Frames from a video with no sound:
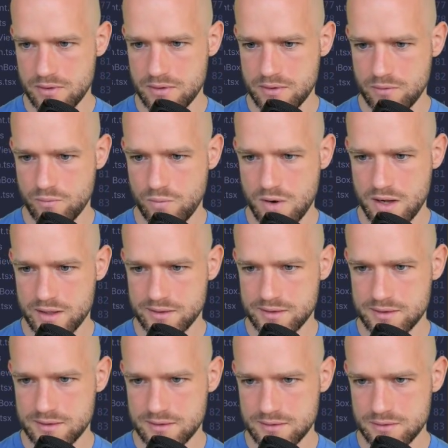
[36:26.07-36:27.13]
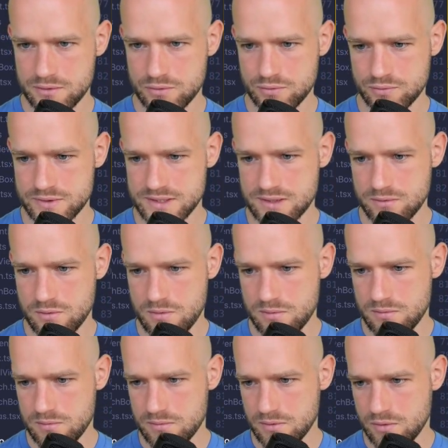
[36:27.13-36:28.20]
1 to 0,
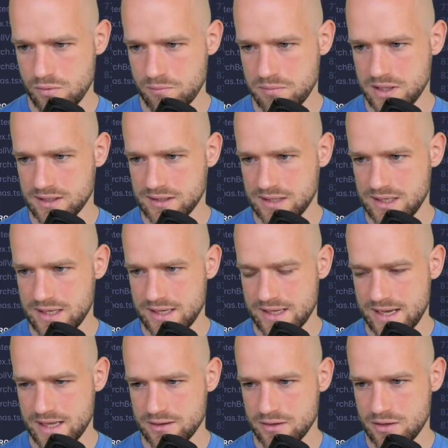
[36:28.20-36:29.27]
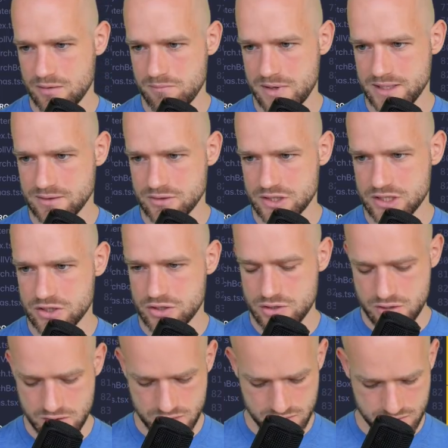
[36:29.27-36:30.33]
completely handled by the gesture.